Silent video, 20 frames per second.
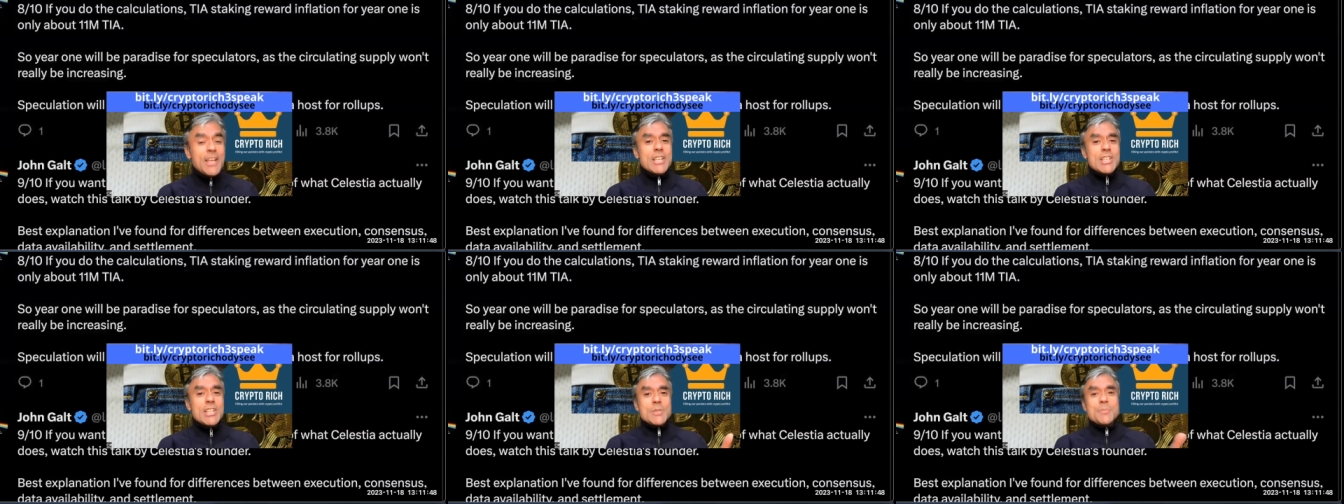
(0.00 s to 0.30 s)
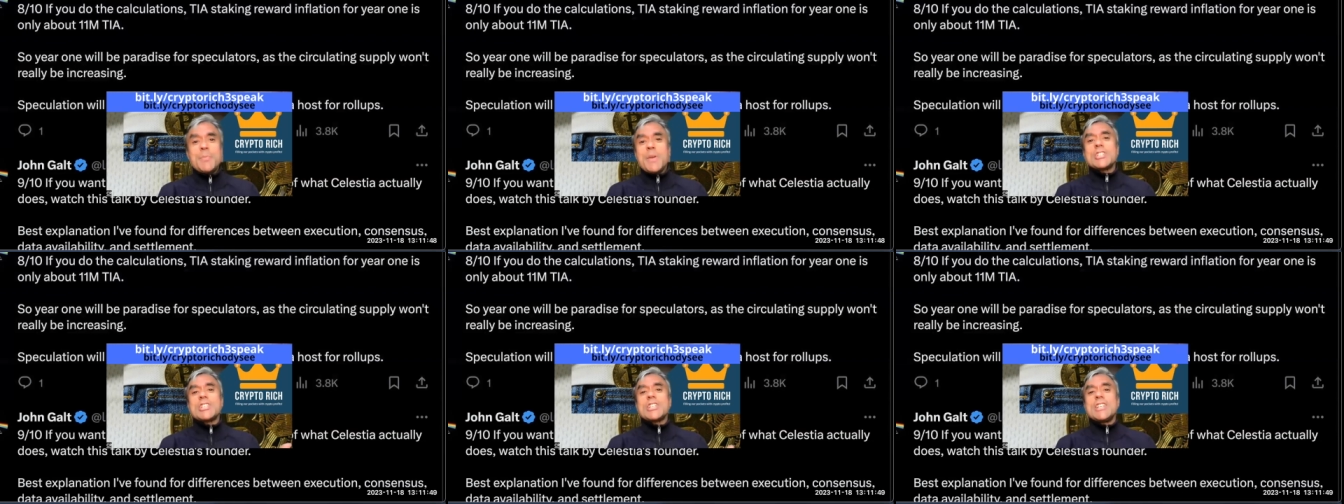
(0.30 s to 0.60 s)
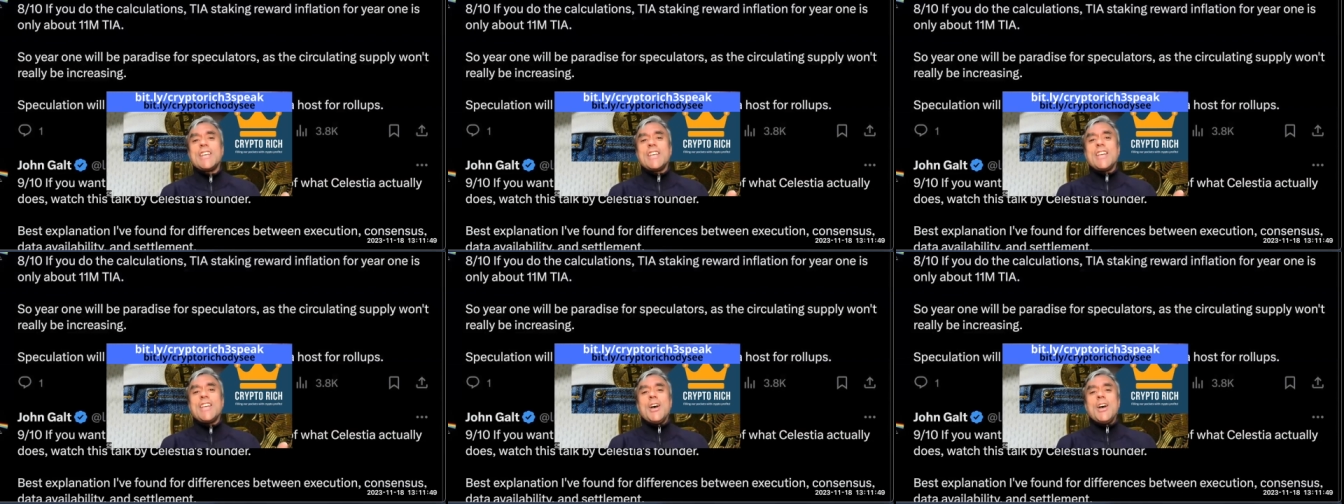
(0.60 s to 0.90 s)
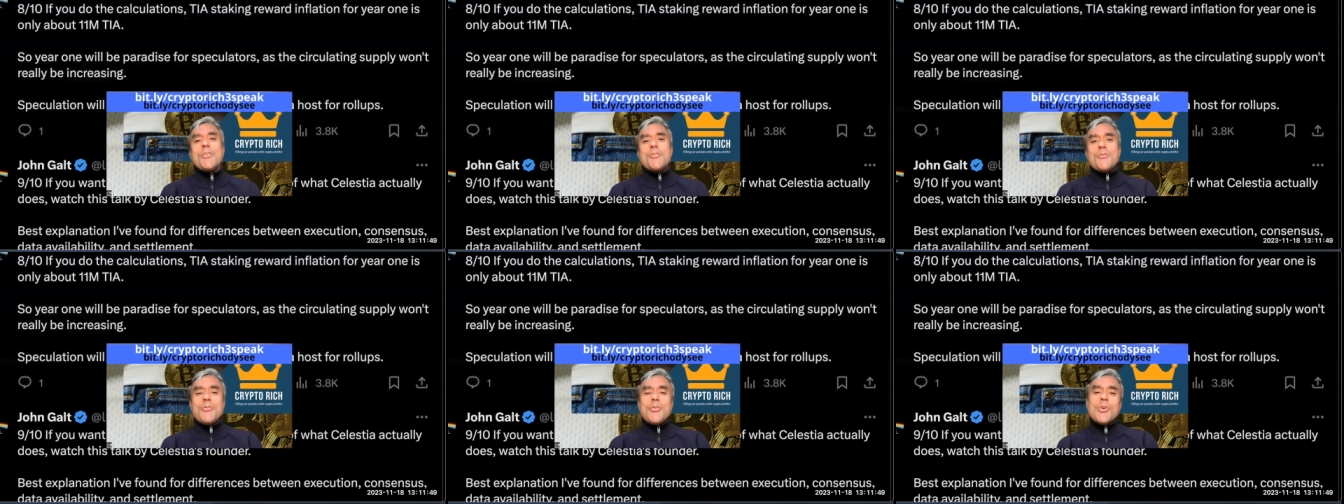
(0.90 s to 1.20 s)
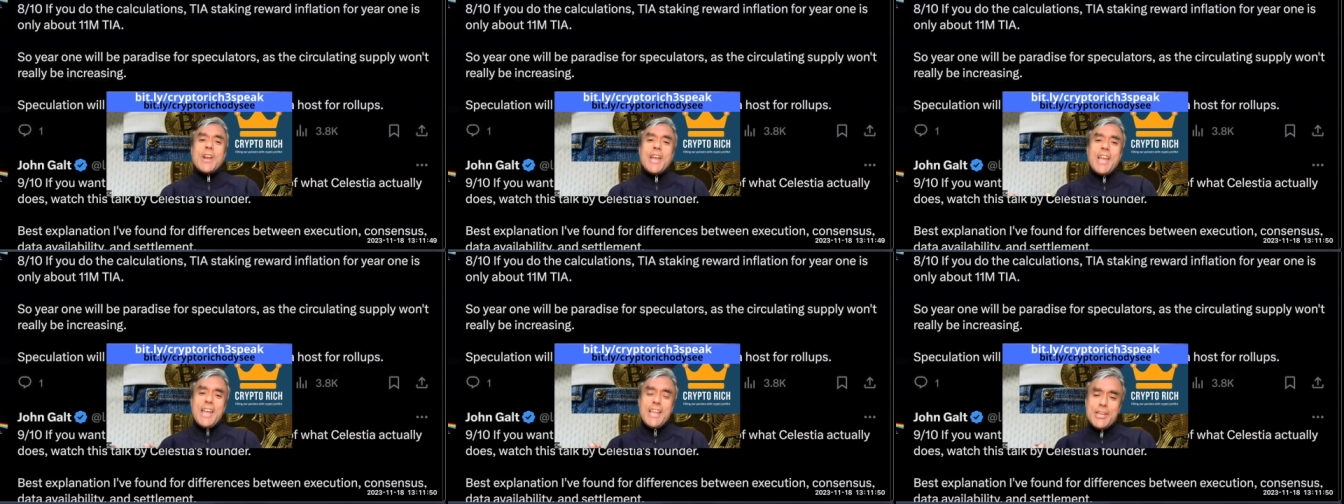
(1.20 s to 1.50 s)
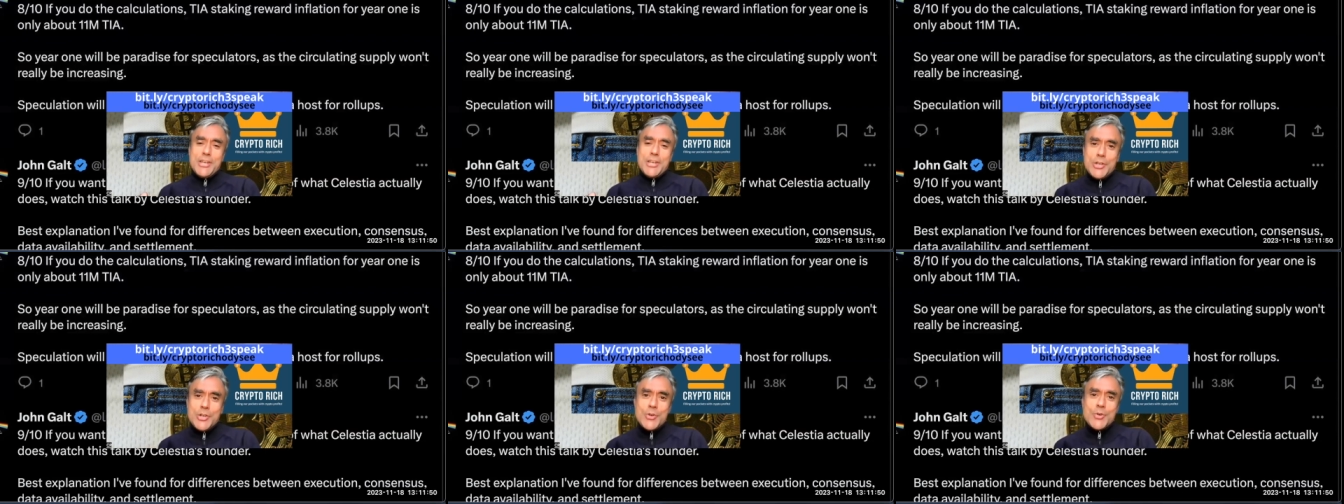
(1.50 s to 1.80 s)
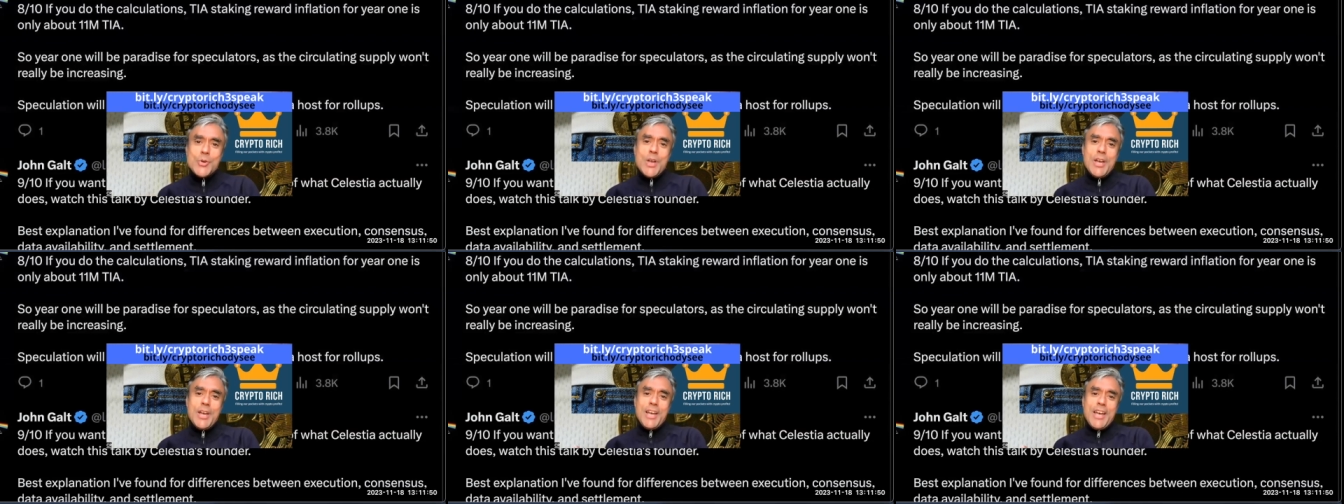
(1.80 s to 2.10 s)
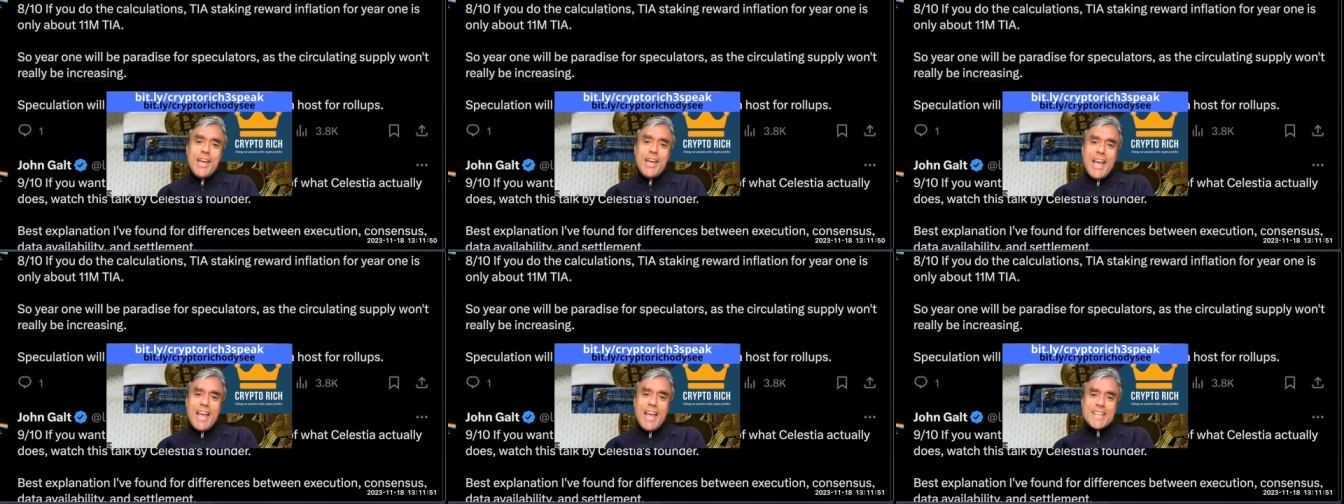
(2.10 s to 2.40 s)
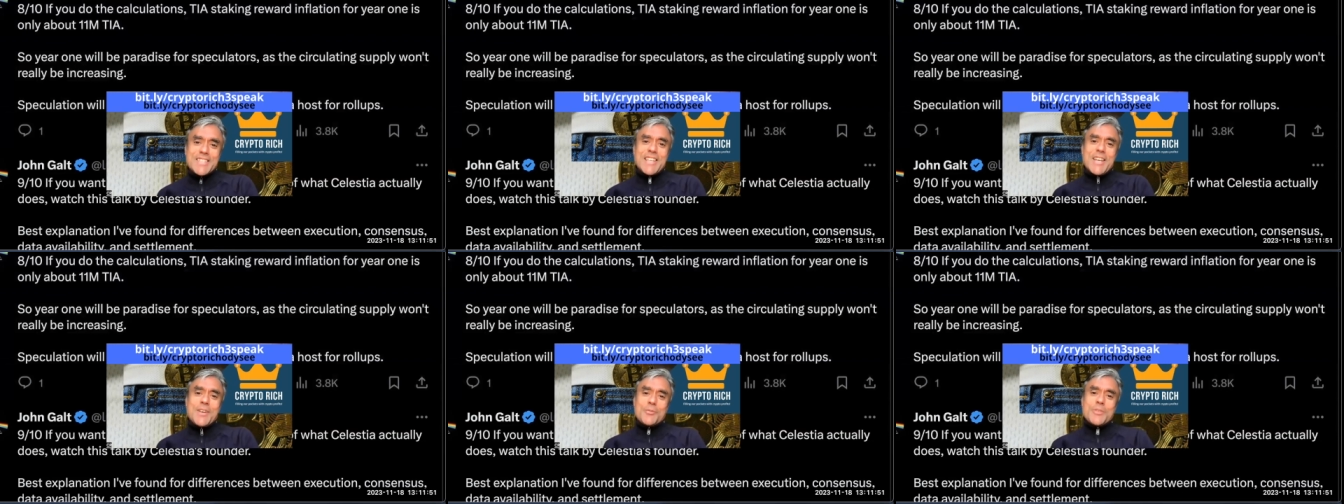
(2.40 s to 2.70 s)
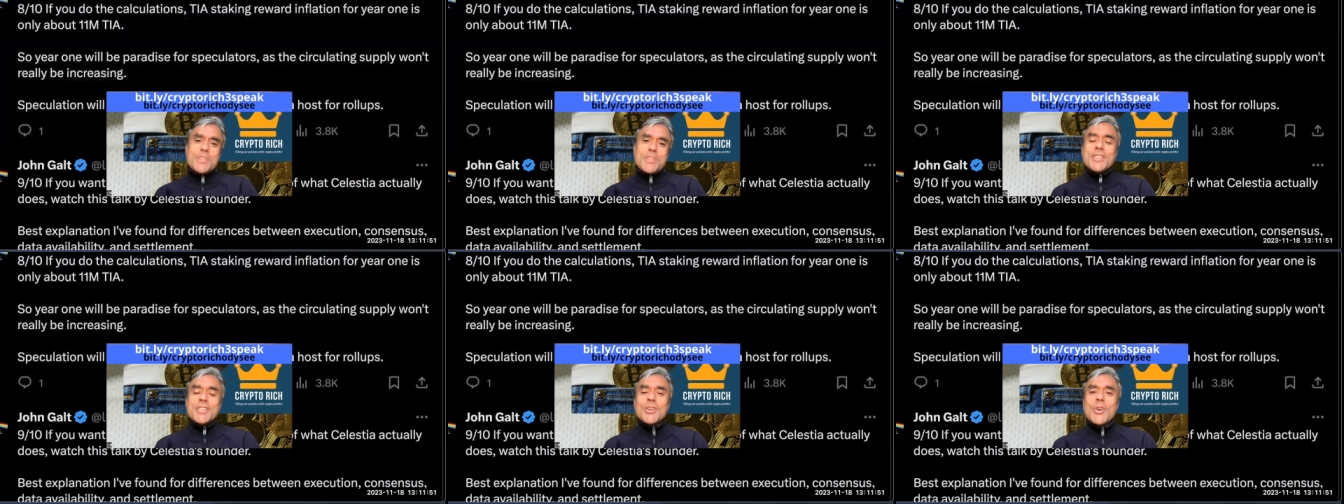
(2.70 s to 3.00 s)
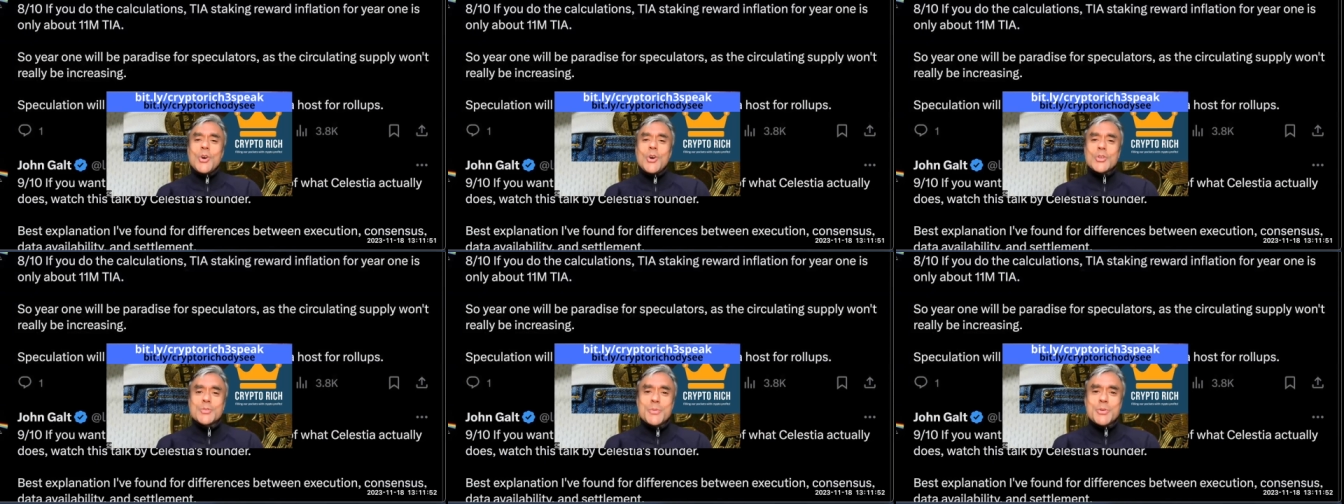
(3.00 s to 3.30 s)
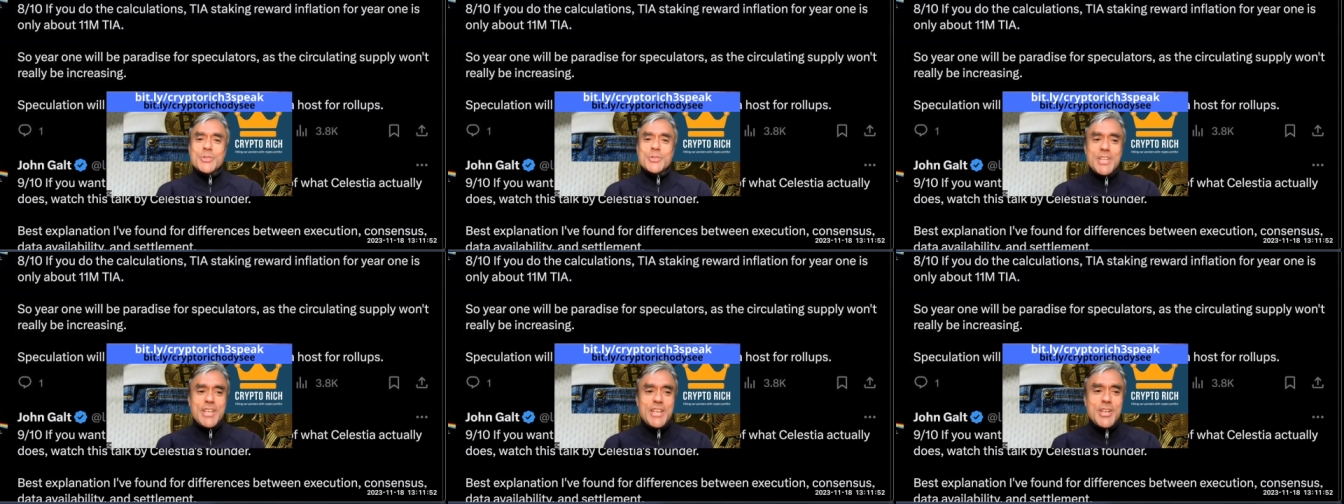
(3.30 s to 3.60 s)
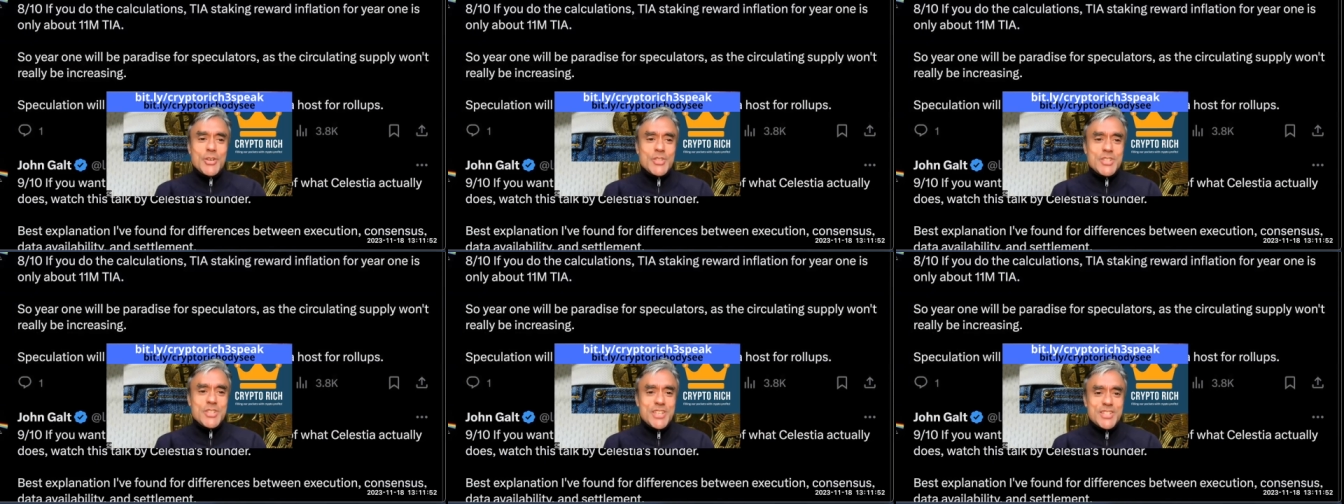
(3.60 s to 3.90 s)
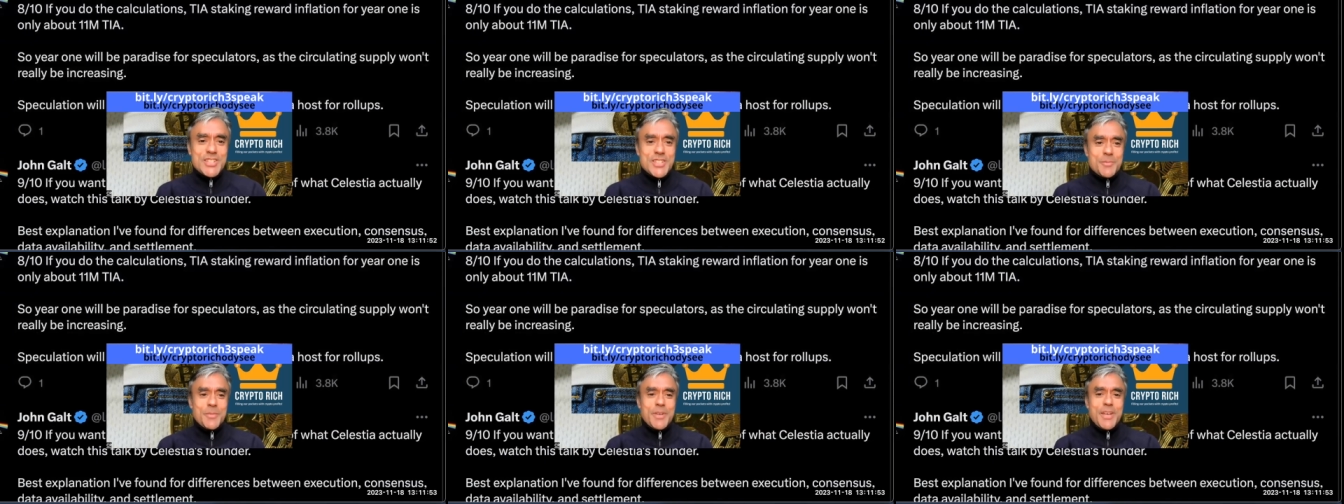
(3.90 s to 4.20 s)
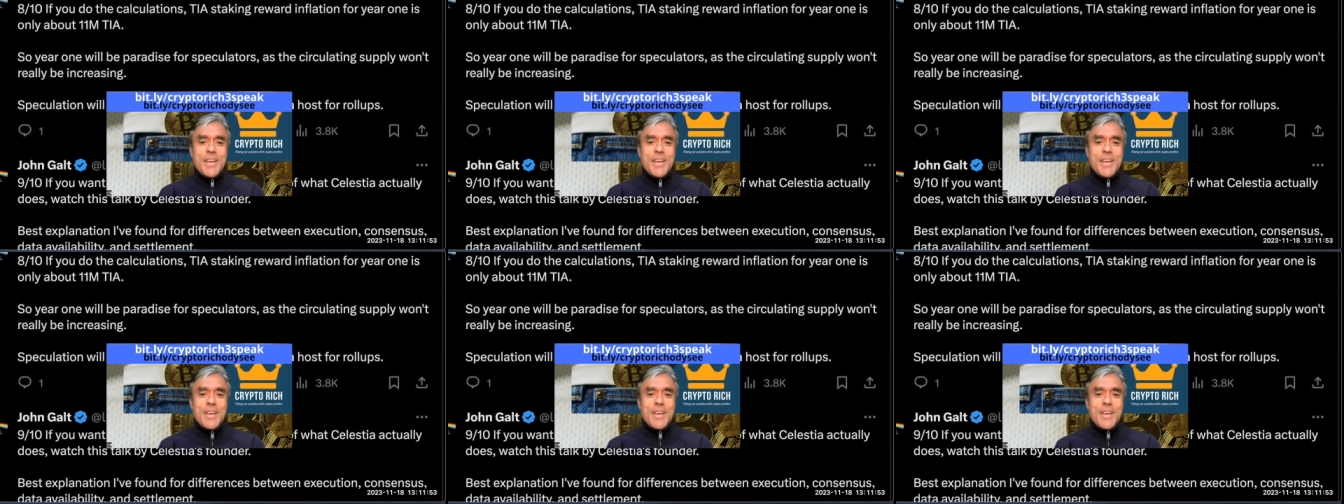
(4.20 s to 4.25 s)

especially for a new asset within the Cosmos ecosystem.